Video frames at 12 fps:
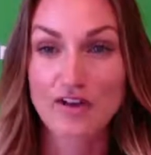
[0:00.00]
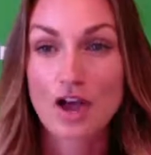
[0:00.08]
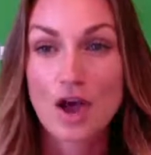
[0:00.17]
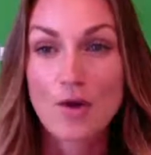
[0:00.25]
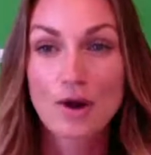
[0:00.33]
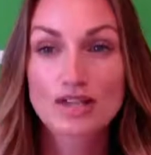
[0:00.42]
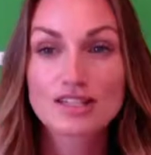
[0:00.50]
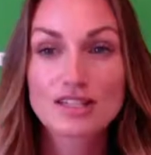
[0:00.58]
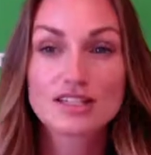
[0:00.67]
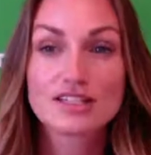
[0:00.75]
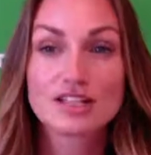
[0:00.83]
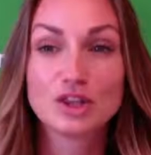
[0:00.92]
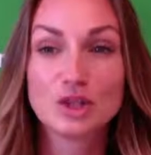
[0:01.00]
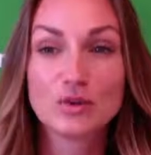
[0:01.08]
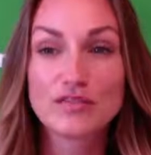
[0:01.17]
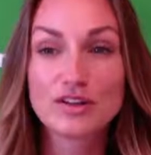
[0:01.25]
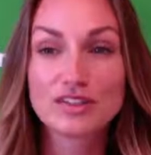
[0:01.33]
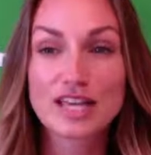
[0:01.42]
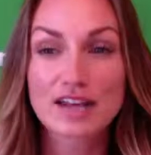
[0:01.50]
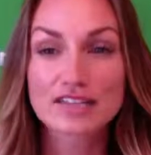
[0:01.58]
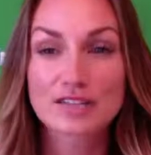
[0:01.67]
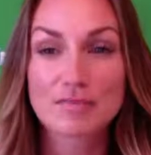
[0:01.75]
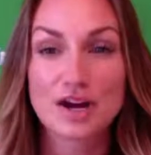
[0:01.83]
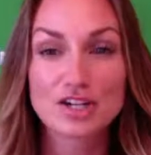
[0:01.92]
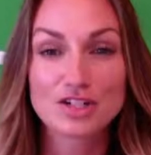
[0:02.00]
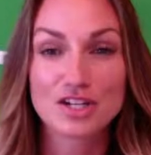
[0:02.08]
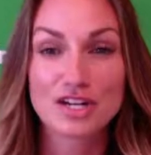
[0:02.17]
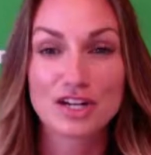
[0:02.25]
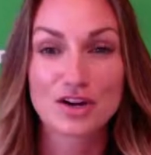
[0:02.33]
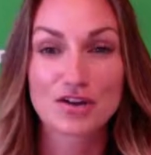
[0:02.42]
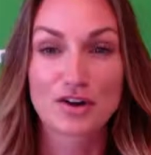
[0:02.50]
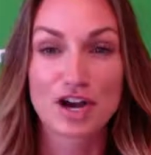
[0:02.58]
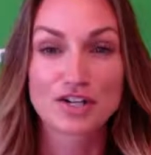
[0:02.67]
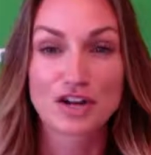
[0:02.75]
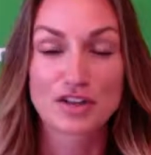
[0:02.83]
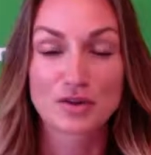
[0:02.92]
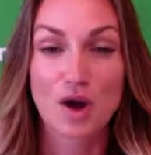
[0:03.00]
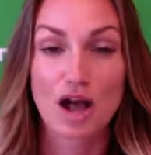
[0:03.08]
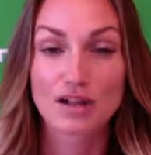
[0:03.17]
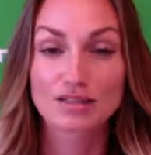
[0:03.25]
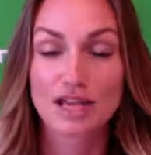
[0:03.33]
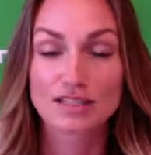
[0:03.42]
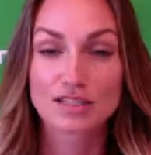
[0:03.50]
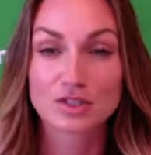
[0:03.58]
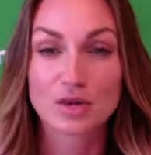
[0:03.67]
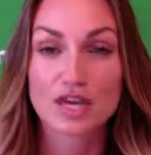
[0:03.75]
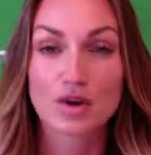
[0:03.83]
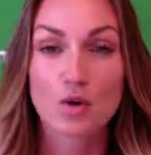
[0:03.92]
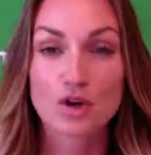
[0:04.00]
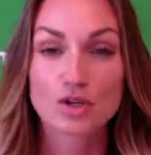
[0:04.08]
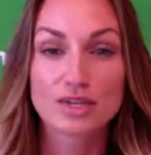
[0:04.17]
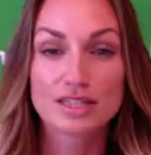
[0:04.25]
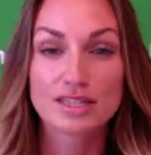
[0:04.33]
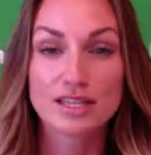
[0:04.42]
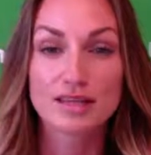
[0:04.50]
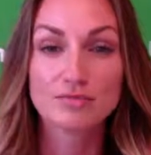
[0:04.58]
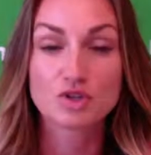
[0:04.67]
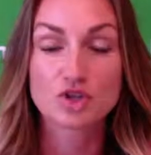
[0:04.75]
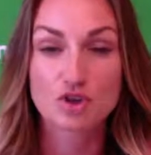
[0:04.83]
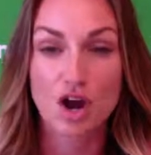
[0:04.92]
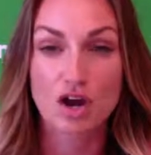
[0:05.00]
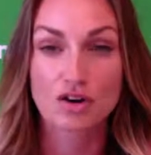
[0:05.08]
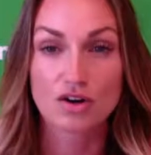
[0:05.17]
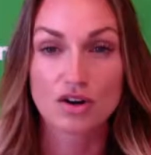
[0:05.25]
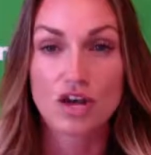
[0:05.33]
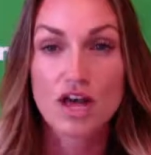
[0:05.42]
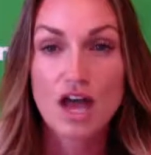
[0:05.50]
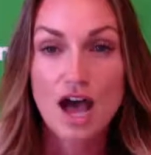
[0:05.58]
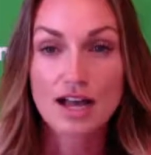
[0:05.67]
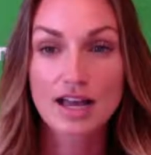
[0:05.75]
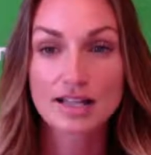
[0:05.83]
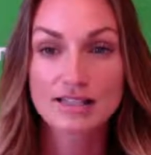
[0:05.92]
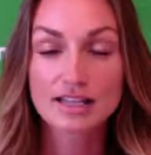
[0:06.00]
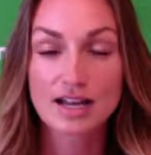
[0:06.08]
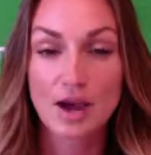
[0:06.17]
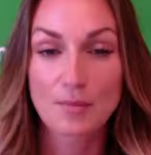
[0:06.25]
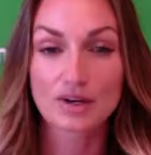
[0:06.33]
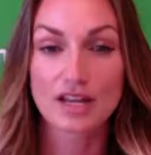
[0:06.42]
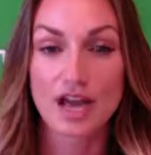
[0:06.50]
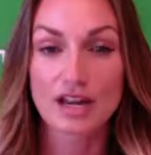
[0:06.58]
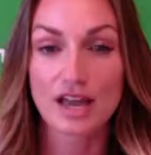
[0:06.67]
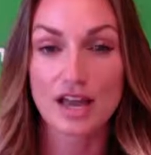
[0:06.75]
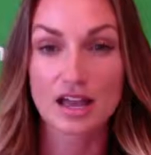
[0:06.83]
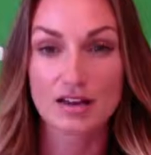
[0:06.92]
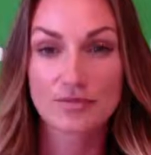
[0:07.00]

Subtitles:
Preston, does Louisville take out some much-needed aggression on the Wildcats this week, or do we see them struggle against the number yet again?